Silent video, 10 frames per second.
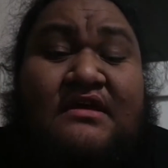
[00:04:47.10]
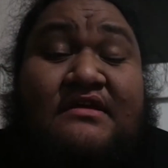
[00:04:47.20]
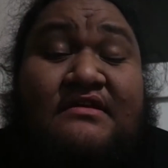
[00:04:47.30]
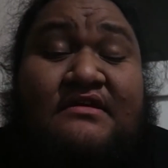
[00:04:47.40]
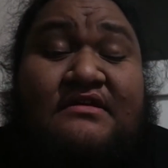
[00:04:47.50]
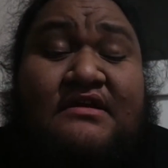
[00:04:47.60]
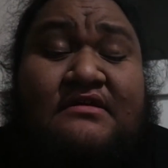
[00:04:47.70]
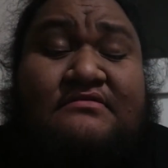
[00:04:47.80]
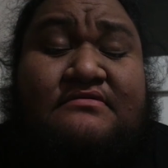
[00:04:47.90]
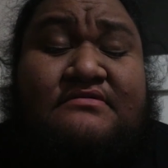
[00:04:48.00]
And
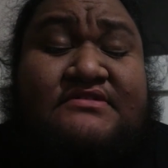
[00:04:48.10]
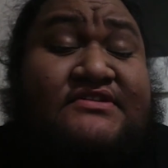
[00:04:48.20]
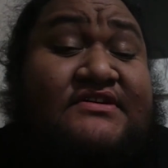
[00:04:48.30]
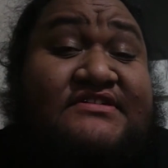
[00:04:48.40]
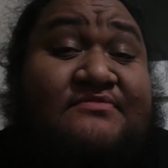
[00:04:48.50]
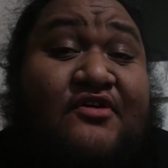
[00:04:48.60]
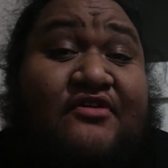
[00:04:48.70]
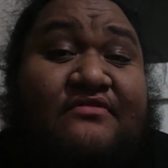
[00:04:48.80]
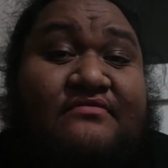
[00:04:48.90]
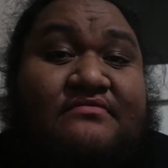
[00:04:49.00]
yeah, see you guys
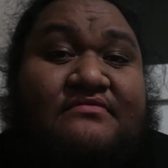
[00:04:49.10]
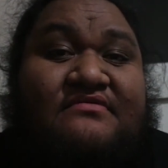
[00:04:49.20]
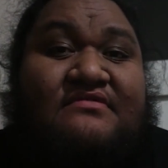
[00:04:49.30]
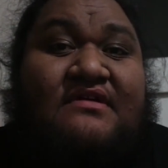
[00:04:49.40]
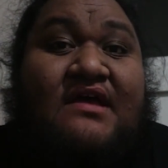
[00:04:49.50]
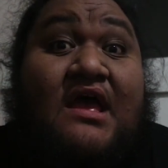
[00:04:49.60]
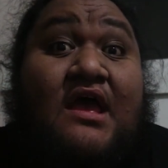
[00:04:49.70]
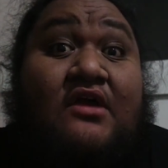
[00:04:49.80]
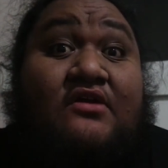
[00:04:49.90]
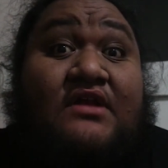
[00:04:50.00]
tomorrow.
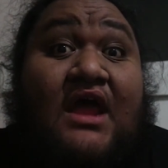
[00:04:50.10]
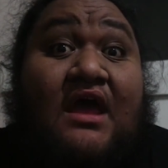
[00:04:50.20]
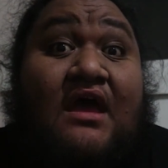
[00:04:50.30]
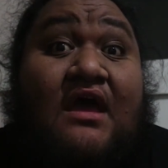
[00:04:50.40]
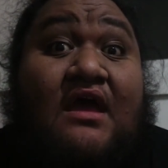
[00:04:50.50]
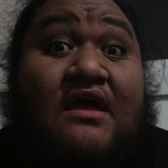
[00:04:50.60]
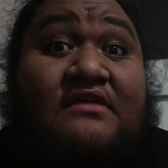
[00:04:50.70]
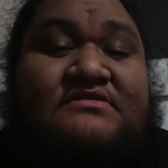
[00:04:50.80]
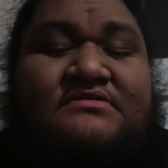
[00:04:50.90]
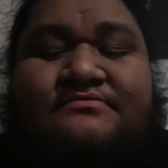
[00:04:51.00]
Good
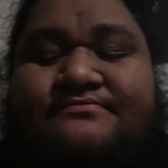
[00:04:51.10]
night.